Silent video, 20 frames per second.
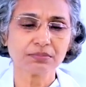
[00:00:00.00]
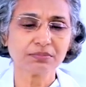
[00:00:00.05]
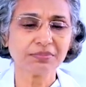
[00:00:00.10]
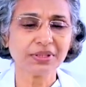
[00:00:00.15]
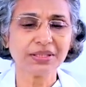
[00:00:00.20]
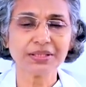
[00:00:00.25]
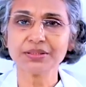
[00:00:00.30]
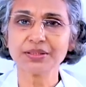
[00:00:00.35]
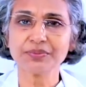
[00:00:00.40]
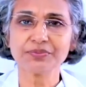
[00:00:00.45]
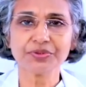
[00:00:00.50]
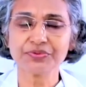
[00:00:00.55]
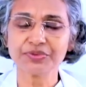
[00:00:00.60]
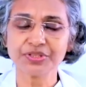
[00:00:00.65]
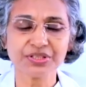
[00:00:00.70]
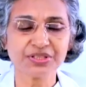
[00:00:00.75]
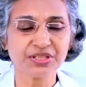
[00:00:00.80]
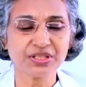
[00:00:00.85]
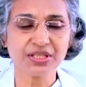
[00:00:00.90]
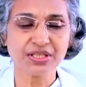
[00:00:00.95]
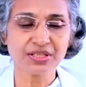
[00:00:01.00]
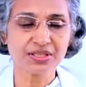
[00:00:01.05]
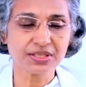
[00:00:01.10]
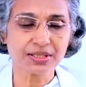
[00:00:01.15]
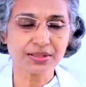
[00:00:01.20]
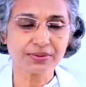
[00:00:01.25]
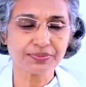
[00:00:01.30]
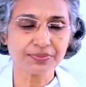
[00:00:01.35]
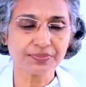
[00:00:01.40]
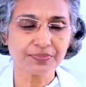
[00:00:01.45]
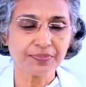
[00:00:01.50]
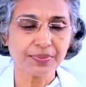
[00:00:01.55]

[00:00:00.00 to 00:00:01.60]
by the 15th day itself.